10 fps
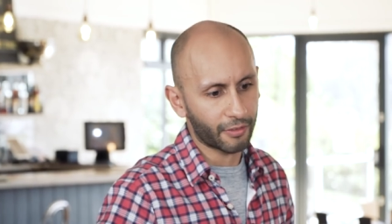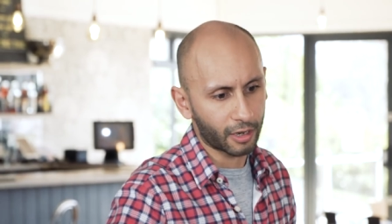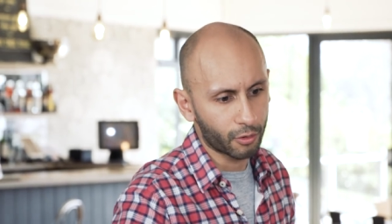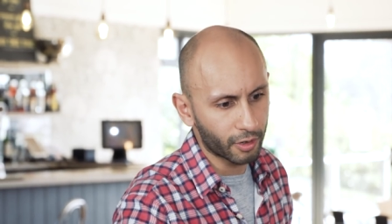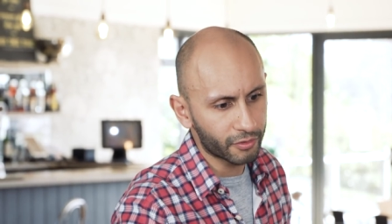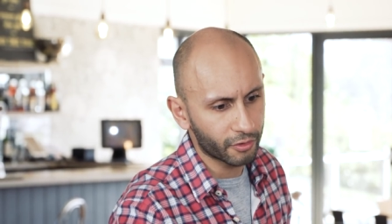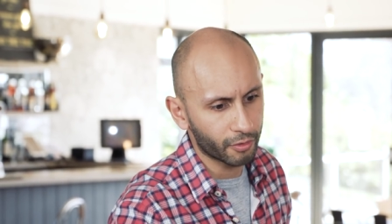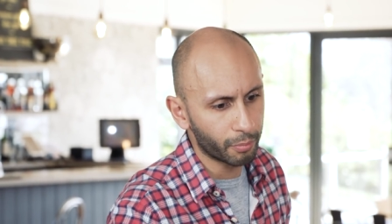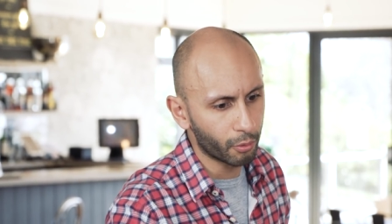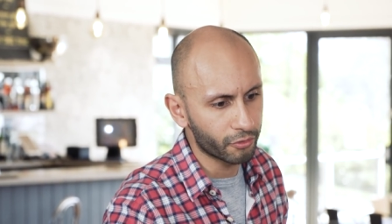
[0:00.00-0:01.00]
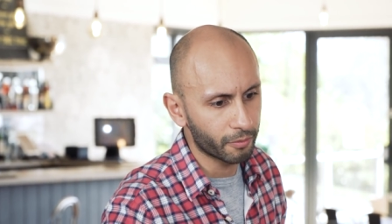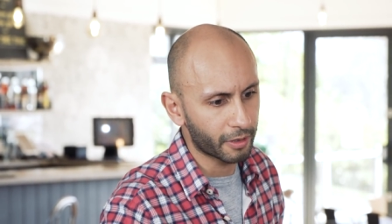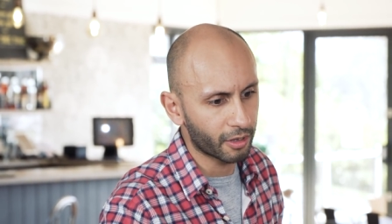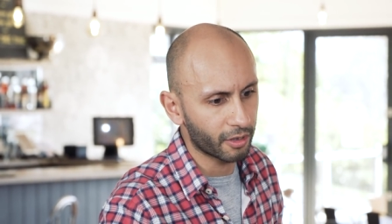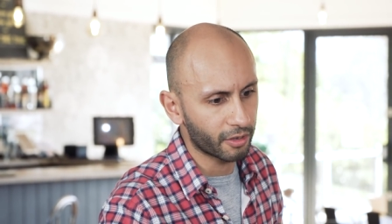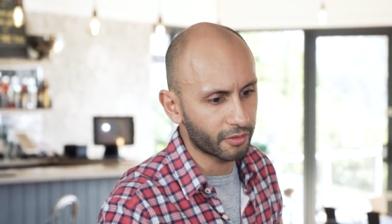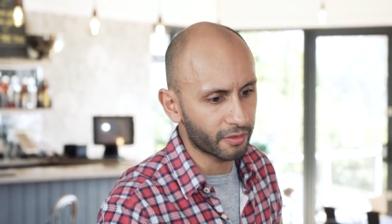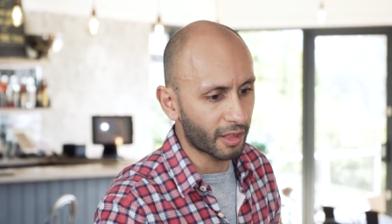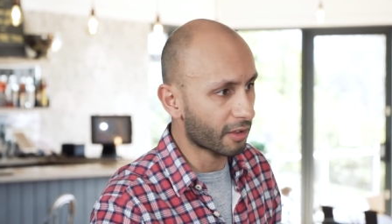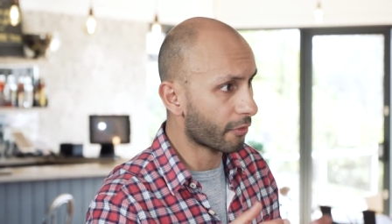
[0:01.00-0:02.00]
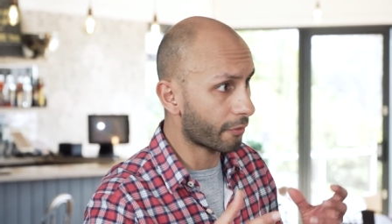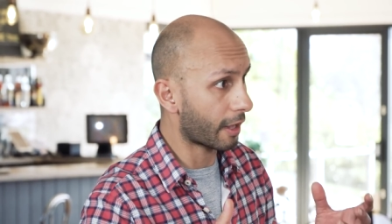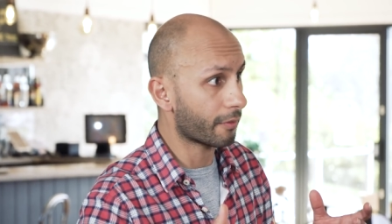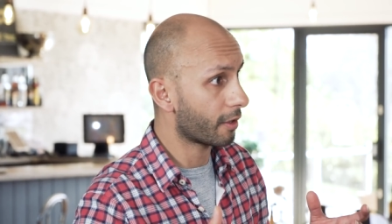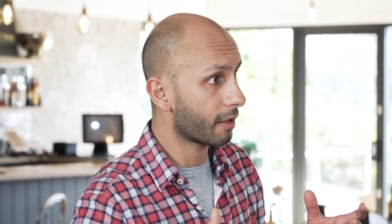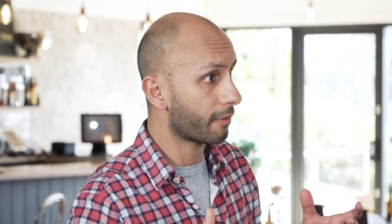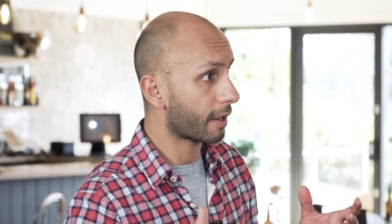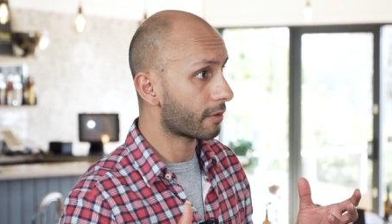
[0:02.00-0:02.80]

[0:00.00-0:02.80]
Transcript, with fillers: And that crust is important because that's flavour, effectively?